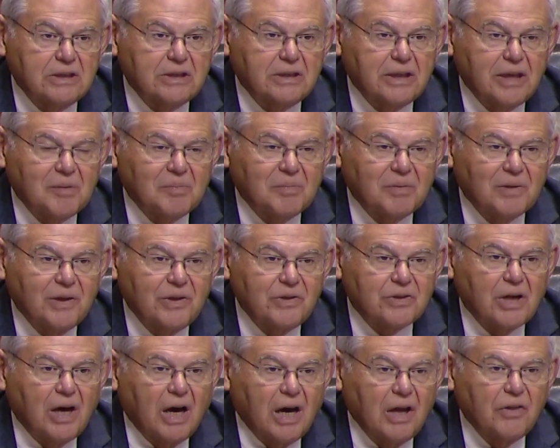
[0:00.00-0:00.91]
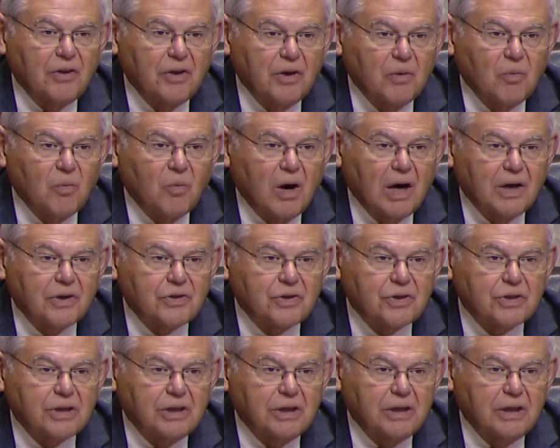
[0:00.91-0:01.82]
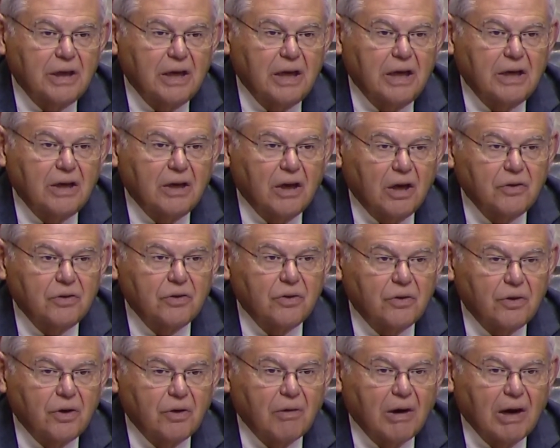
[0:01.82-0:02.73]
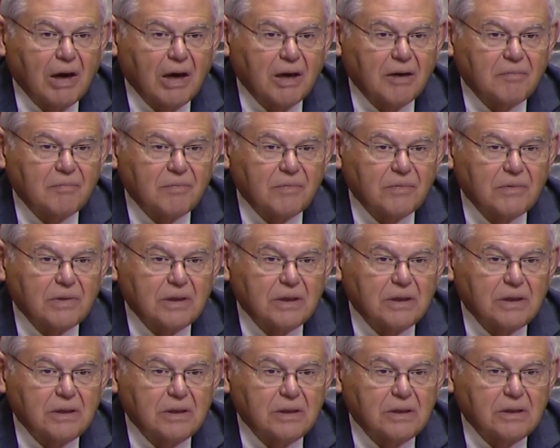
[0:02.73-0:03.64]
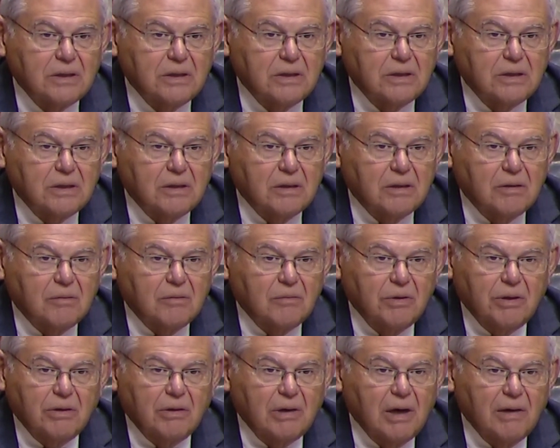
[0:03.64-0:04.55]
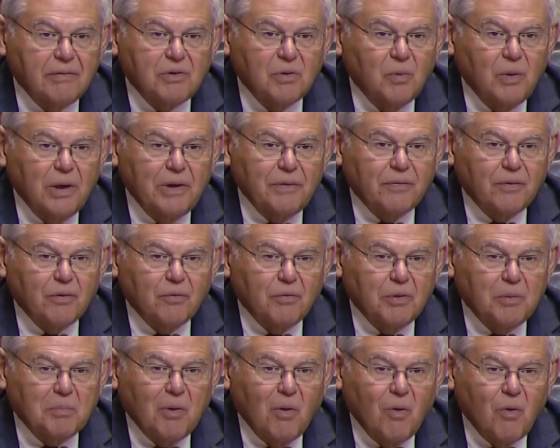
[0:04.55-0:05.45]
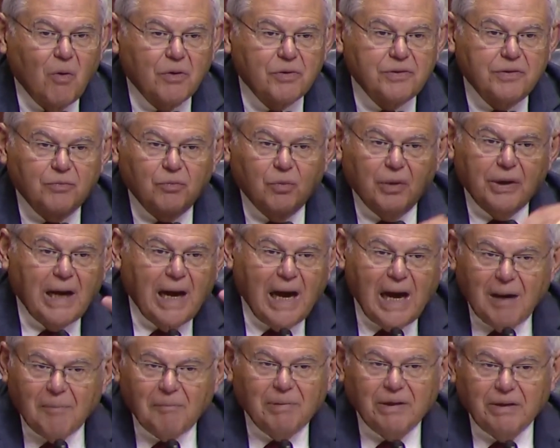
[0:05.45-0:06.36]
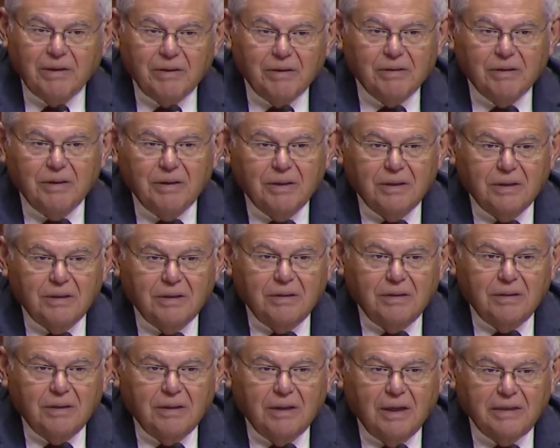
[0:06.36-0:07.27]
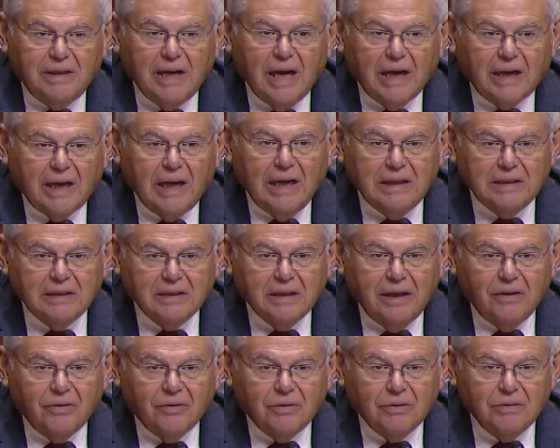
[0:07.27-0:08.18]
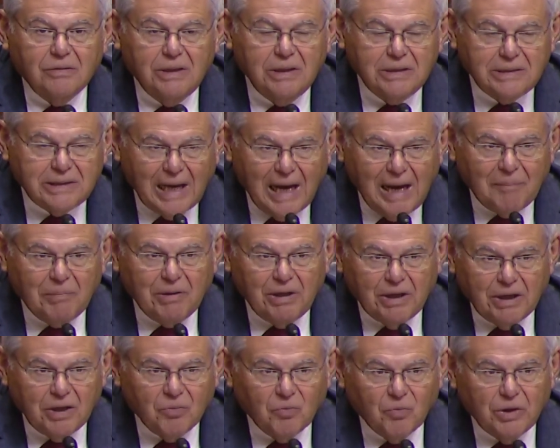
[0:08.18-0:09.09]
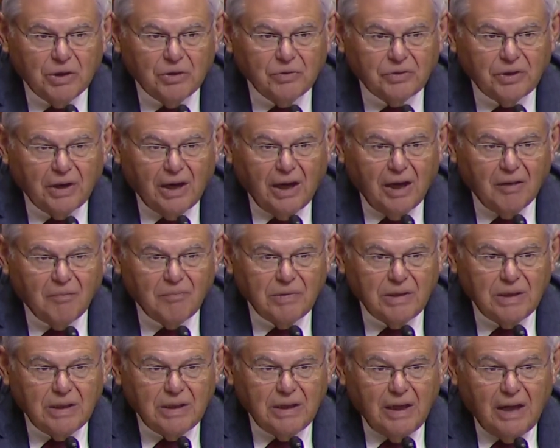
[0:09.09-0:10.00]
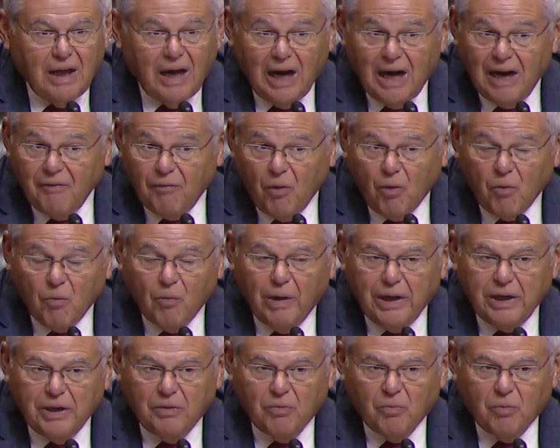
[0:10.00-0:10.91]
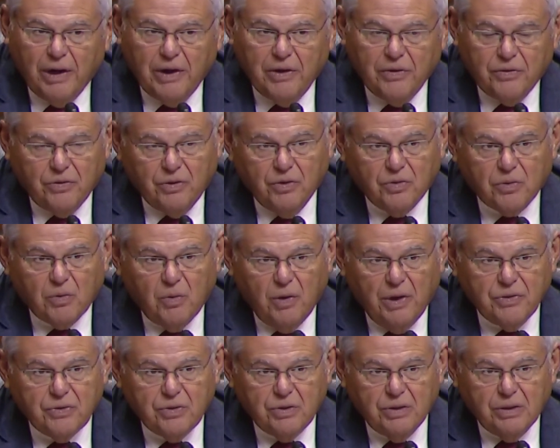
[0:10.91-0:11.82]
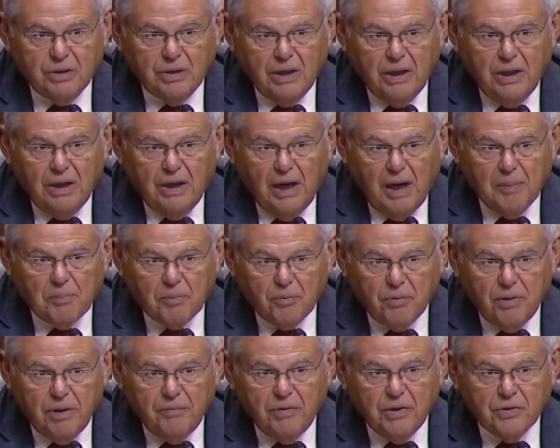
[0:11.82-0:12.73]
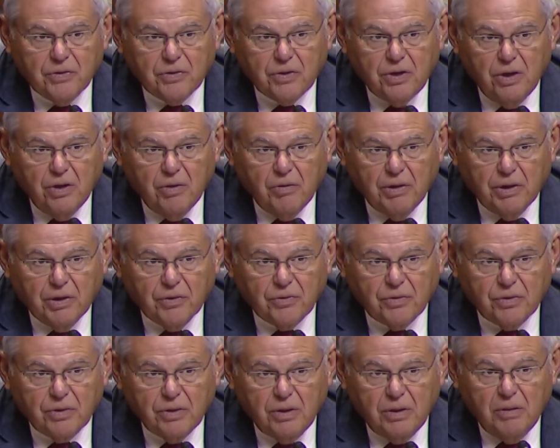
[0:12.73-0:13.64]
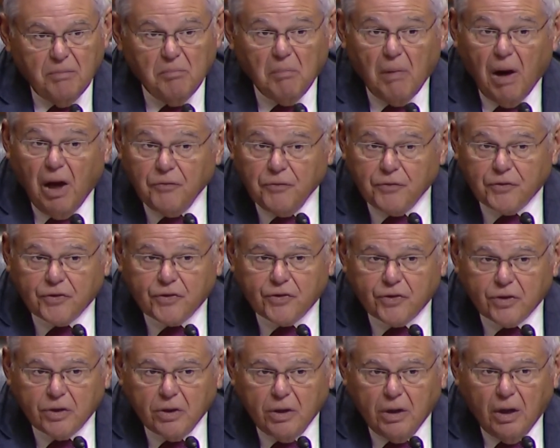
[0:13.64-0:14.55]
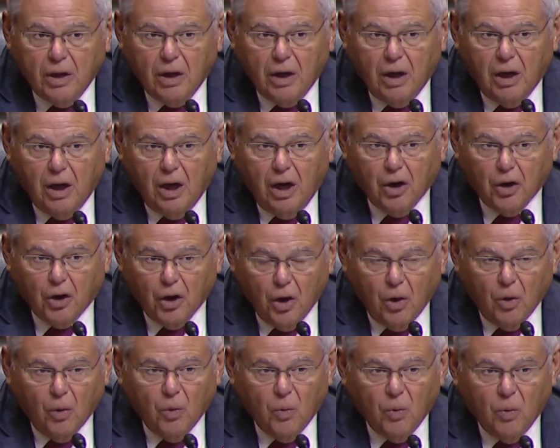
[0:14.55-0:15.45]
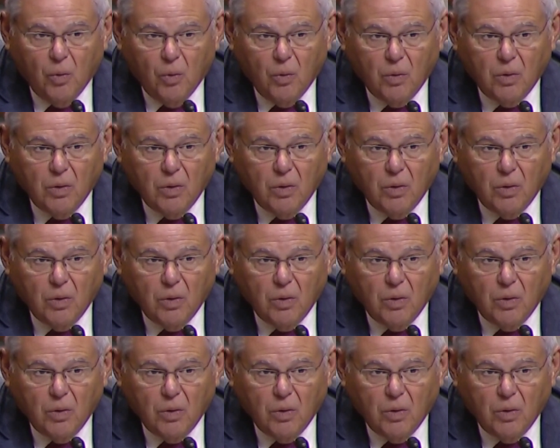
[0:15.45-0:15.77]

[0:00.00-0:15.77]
to take place on their watch and under their eye. We don't have to wait for reports of what happened a decade later. It's happening in real time. I've already raised this question at previous hearings, months ago.